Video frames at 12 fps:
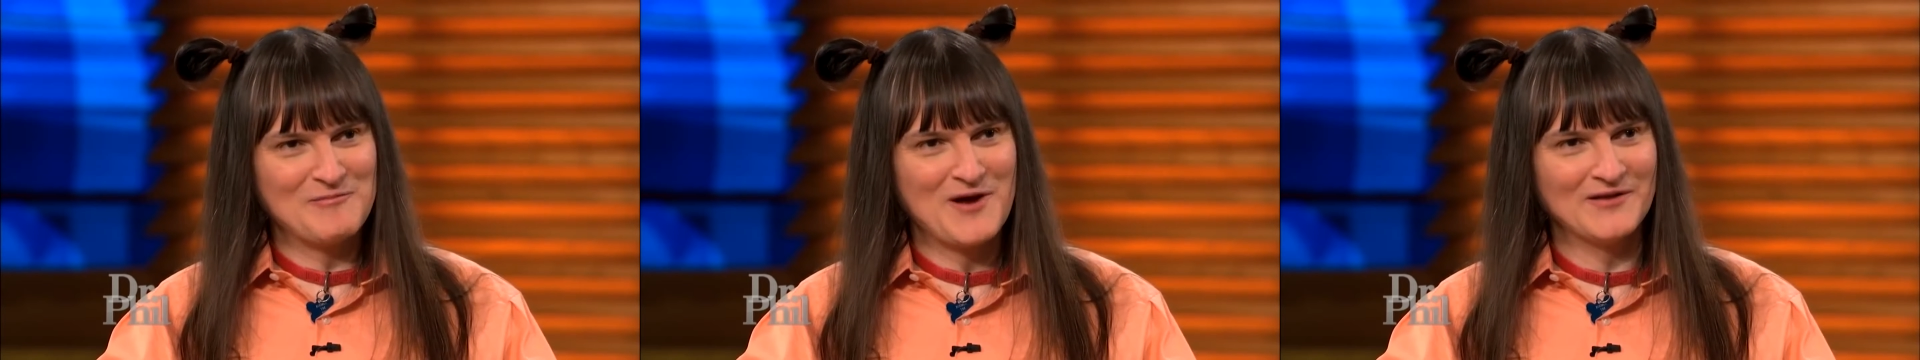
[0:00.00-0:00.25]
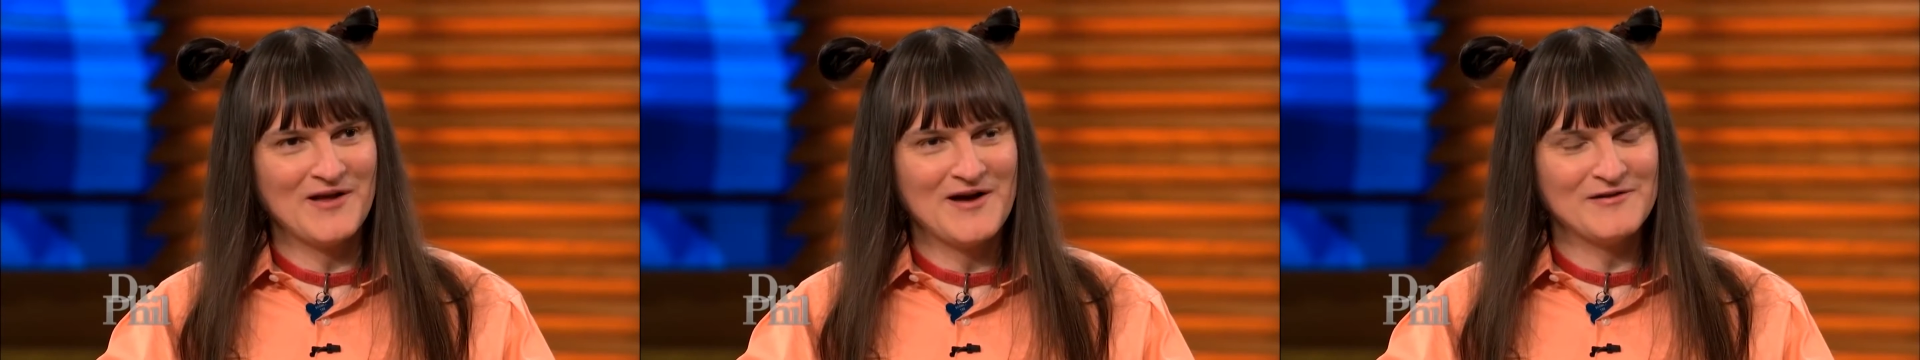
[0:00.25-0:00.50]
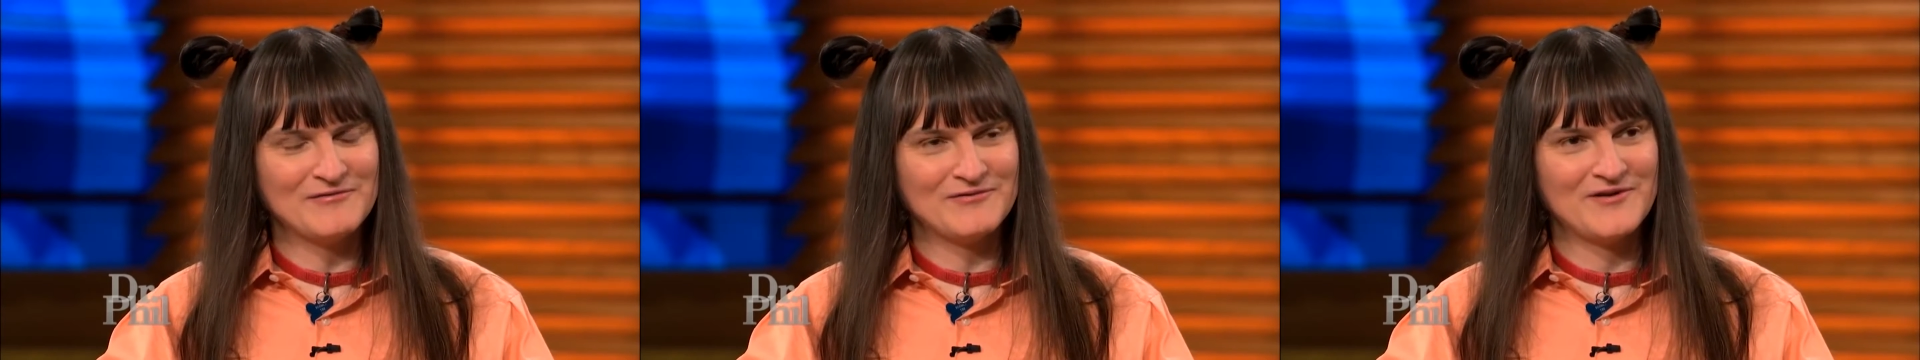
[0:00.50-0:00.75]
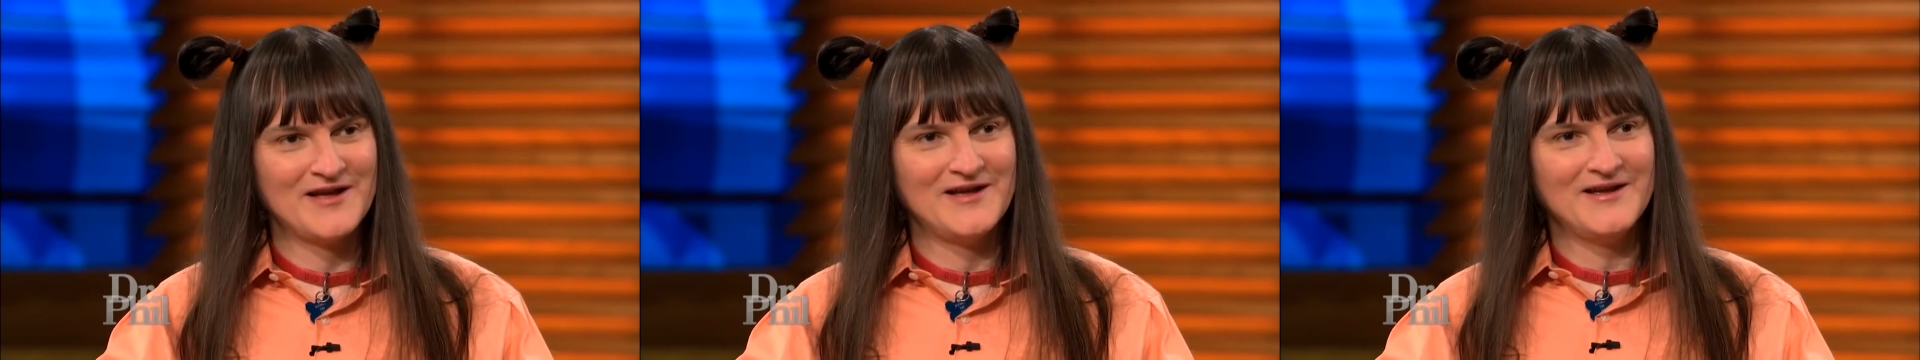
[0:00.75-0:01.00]
my life
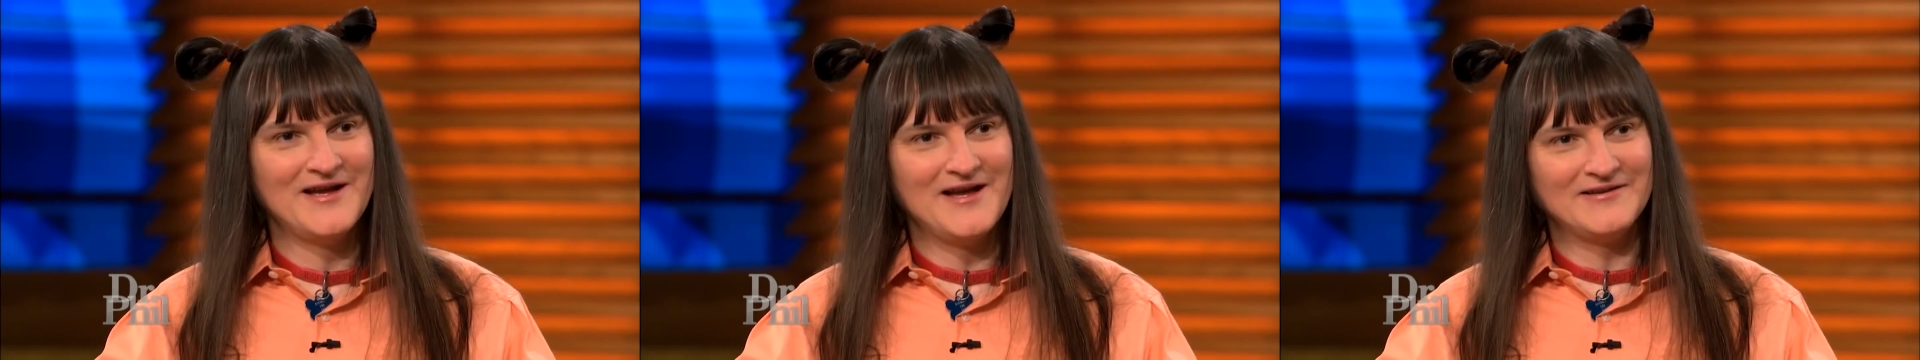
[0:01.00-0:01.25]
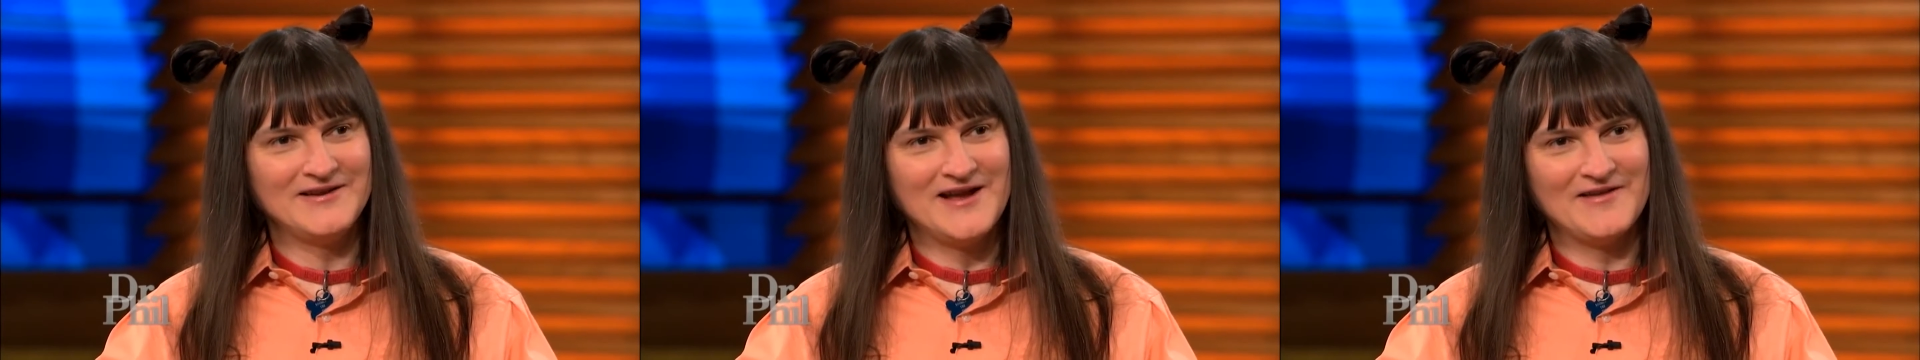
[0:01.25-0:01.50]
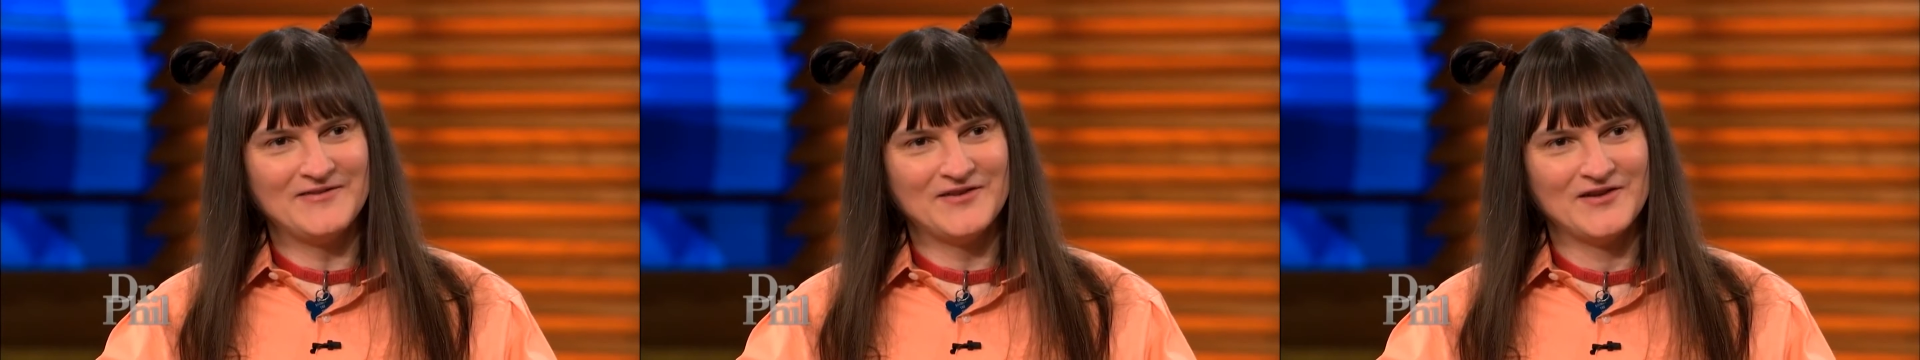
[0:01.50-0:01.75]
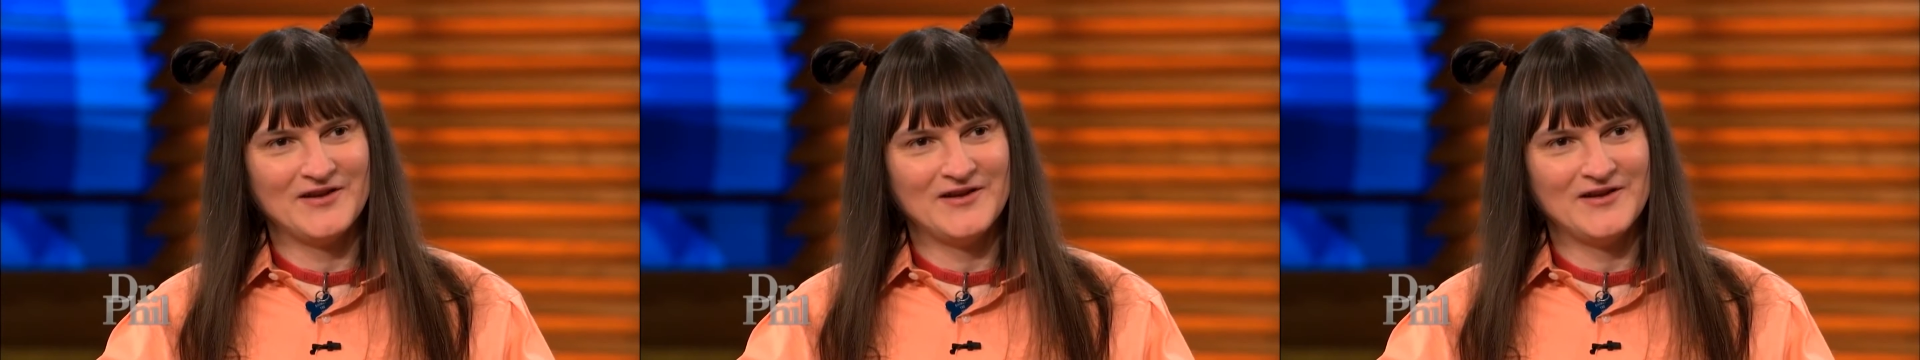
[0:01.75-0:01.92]
and get a